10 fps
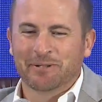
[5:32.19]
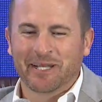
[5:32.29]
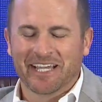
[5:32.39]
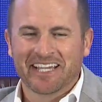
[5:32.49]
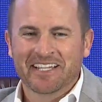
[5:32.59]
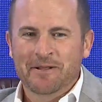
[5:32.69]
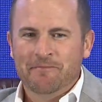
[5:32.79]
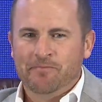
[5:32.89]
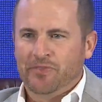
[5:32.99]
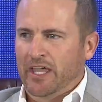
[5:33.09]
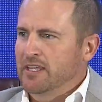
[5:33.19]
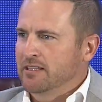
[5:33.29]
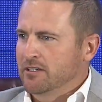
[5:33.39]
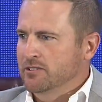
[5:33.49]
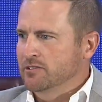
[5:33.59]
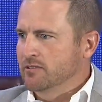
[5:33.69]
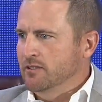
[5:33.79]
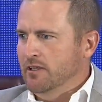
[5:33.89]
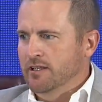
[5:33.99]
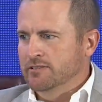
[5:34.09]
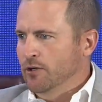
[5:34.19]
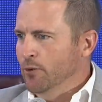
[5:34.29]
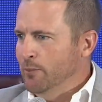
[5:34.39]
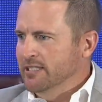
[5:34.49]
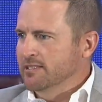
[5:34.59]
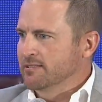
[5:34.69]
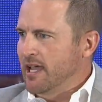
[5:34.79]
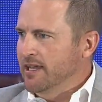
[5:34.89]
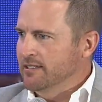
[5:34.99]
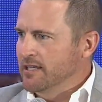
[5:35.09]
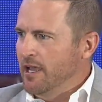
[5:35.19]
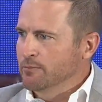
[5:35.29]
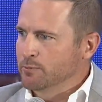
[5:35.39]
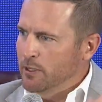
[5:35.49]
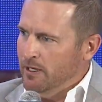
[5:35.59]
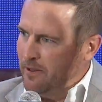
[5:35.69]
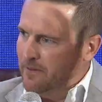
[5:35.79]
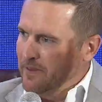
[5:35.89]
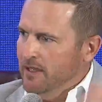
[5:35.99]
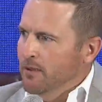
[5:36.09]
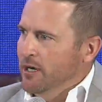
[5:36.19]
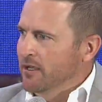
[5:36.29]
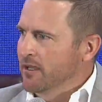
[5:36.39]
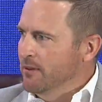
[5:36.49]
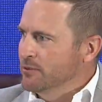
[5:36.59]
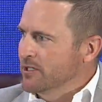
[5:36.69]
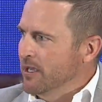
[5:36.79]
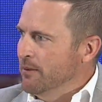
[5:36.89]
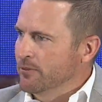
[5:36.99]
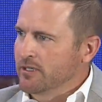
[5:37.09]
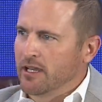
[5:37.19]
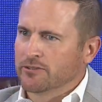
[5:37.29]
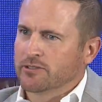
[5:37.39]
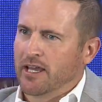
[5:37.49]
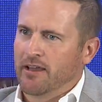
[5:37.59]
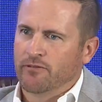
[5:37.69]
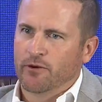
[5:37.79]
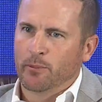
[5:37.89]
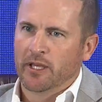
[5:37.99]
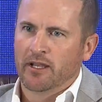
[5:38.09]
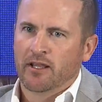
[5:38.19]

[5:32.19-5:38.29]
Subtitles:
But I think it still remains exciting times putting on the American Chemistry Council hat for a bit.